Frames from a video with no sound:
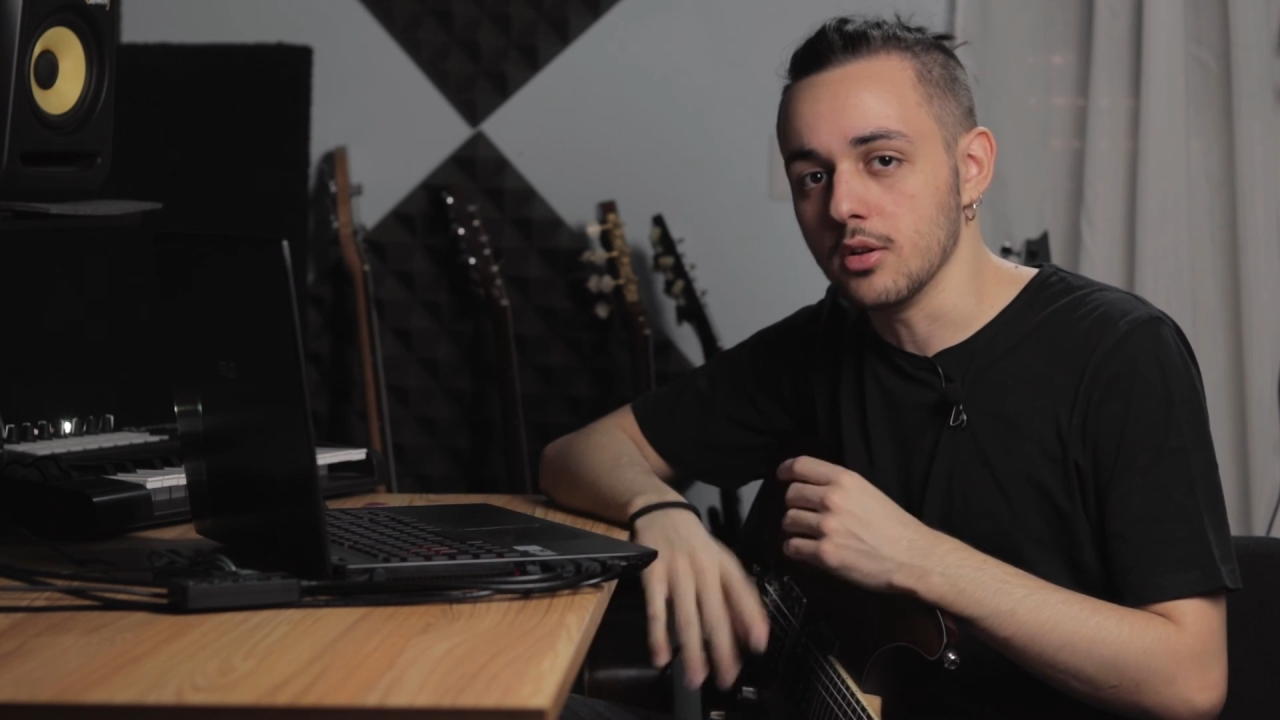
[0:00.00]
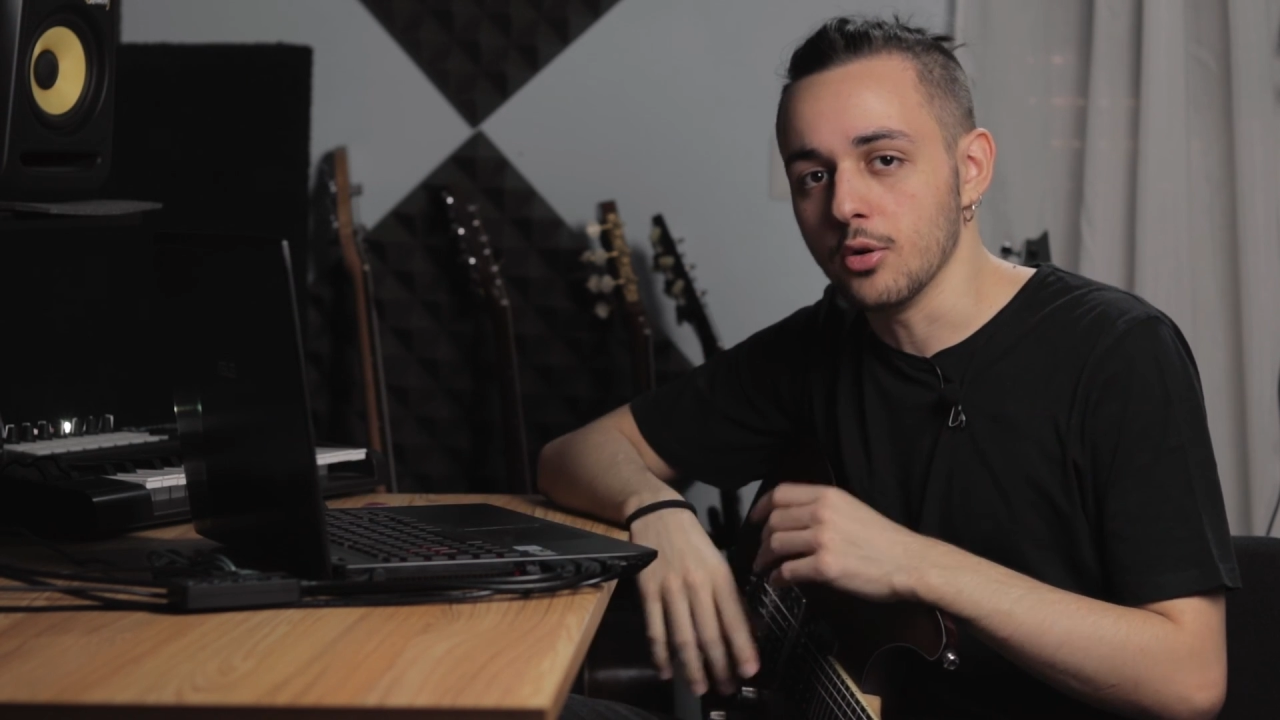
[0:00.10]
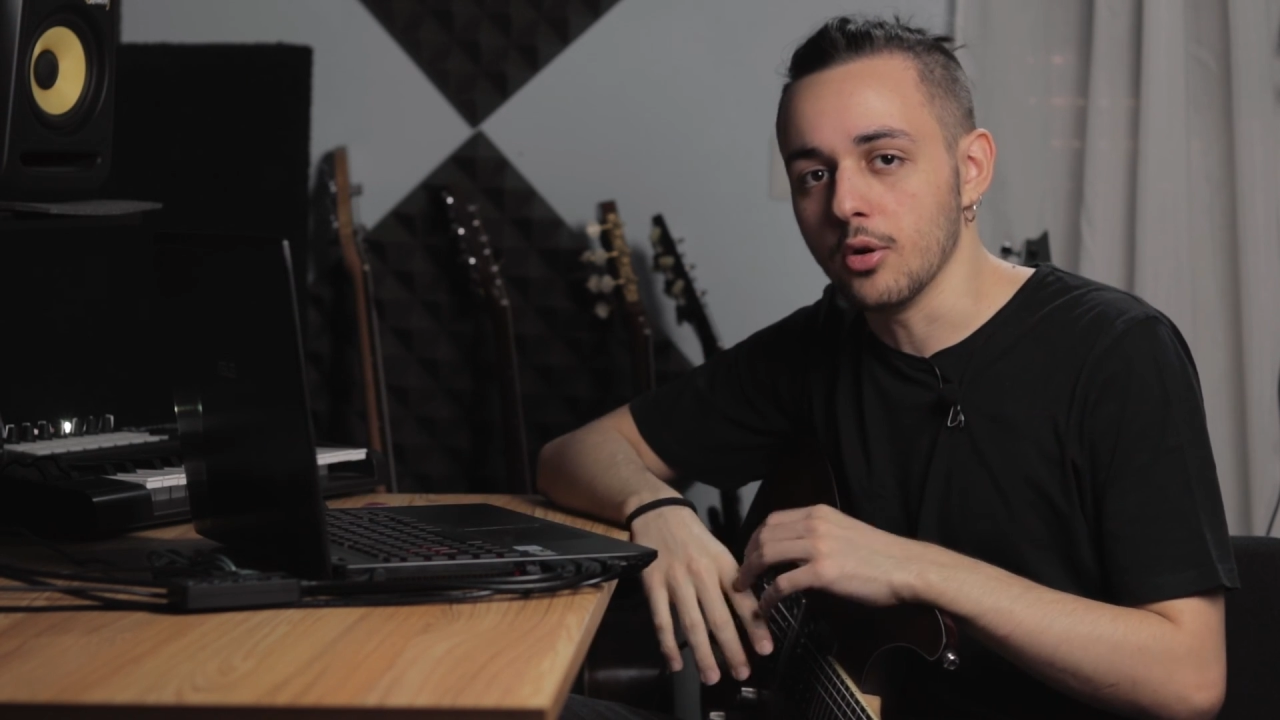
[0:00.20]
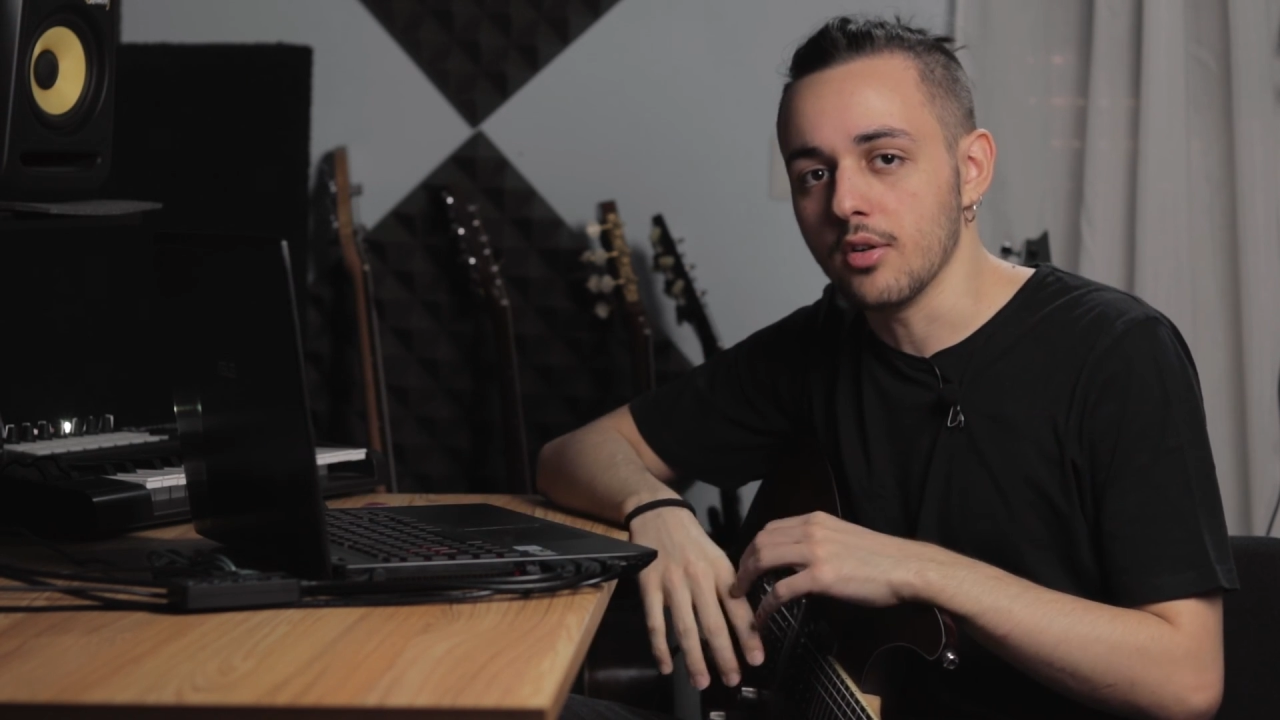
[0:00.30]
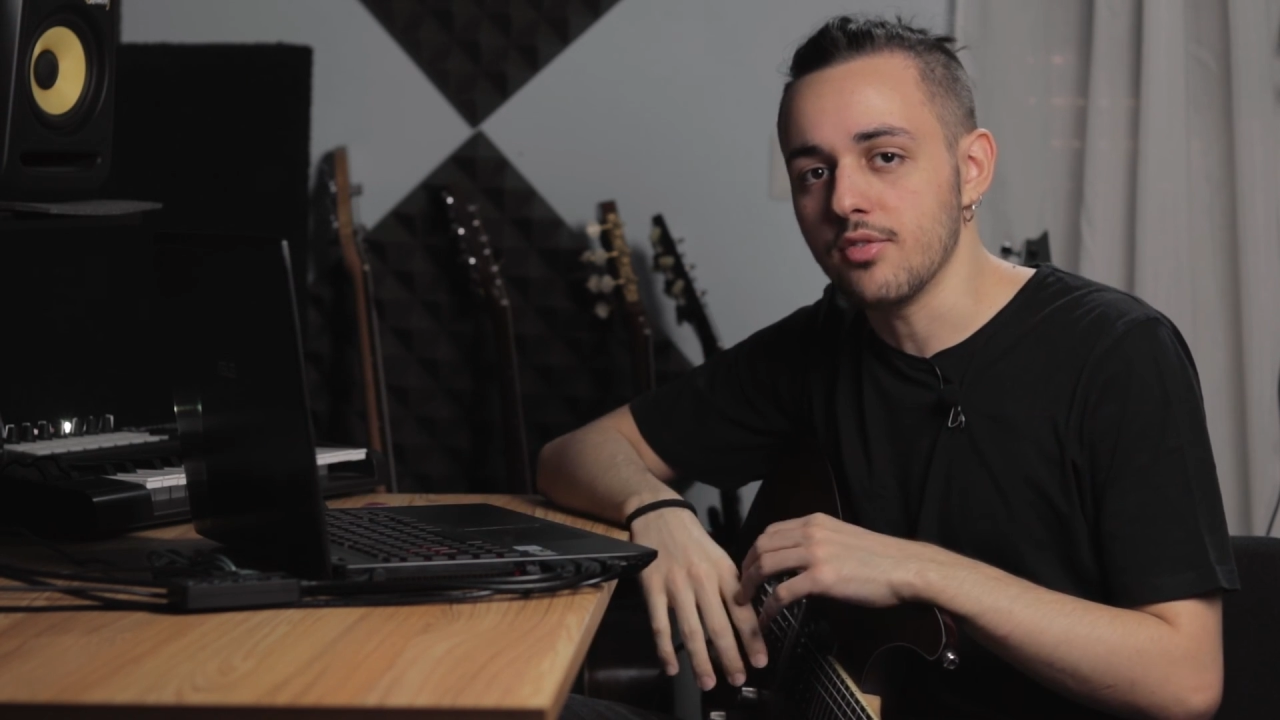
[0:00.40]

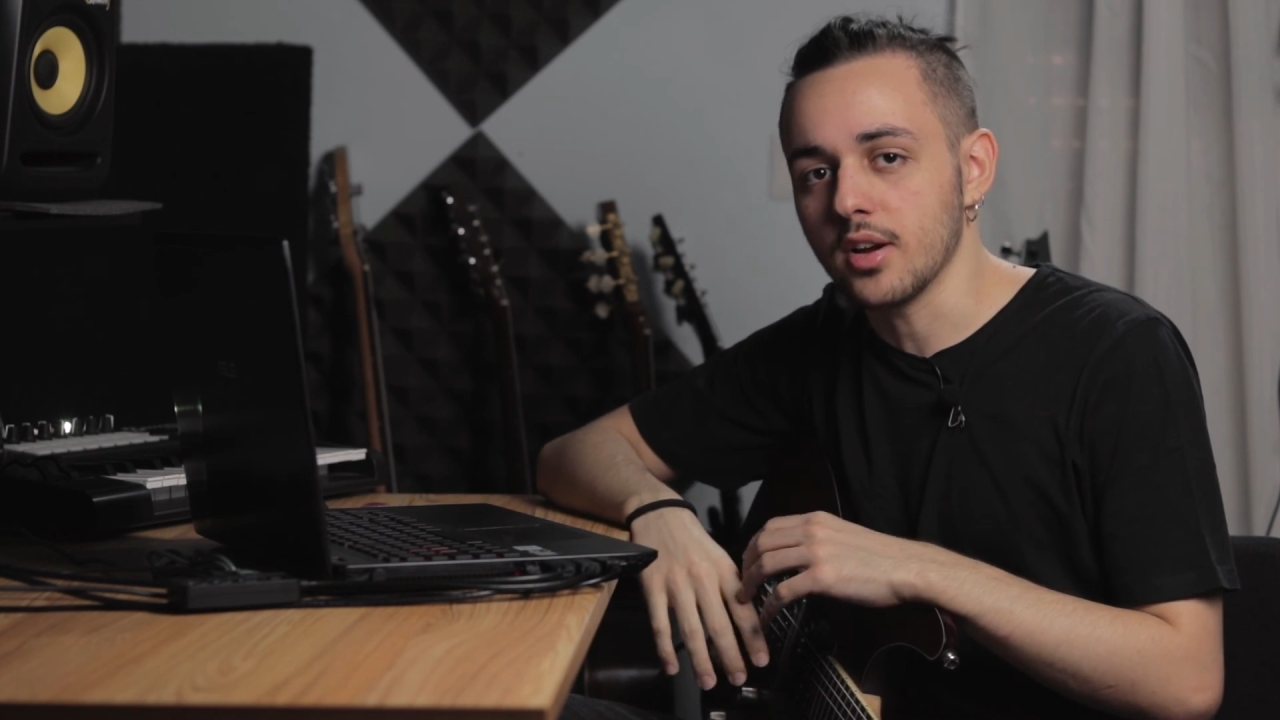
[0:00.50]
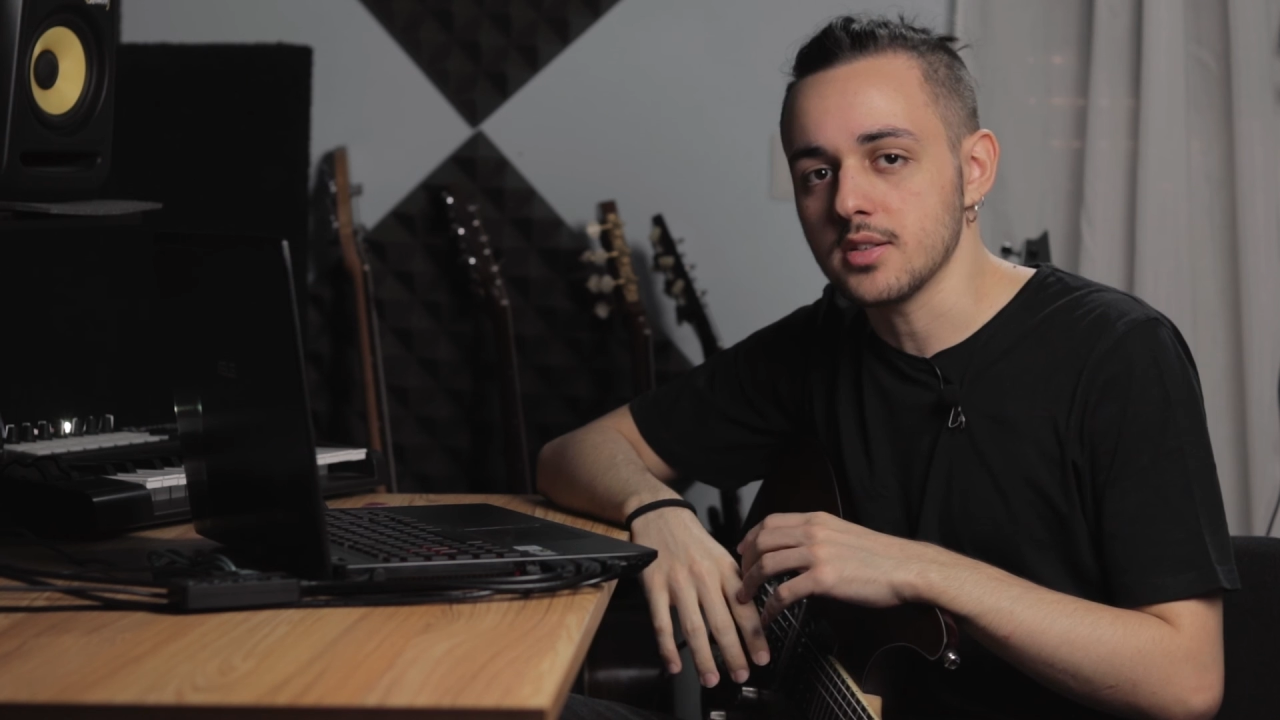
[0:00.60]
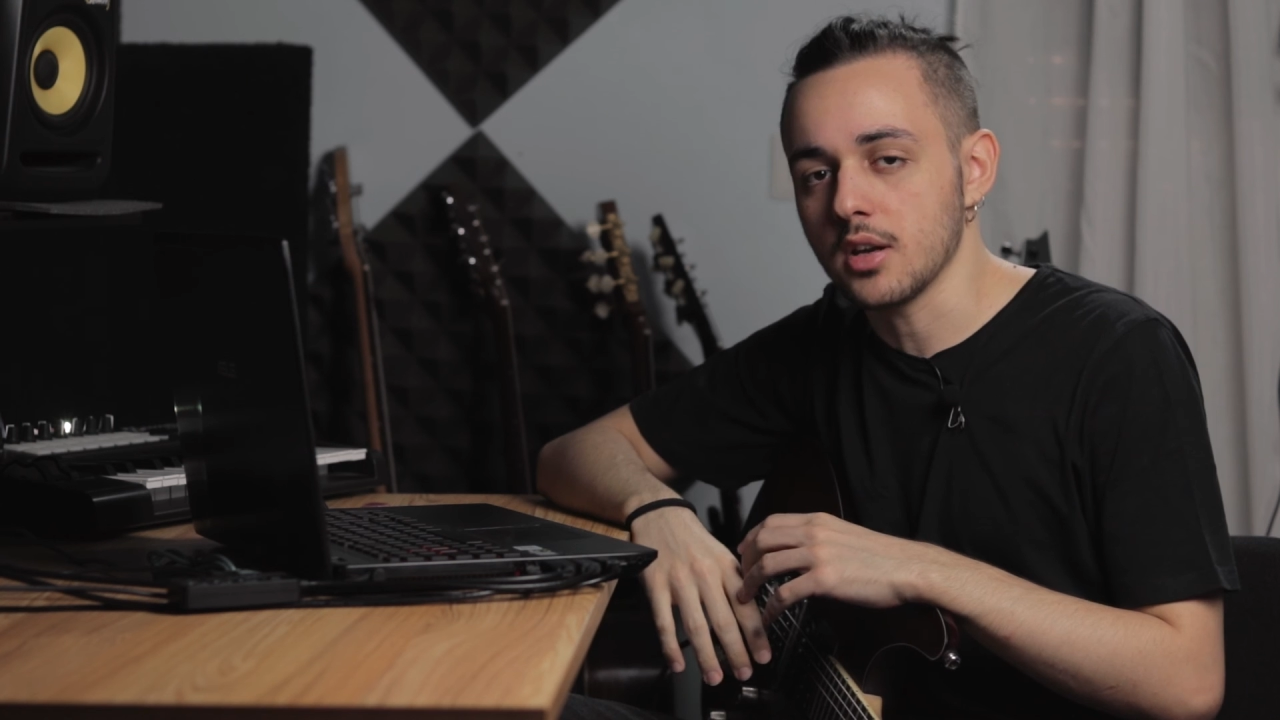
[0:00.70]
your effect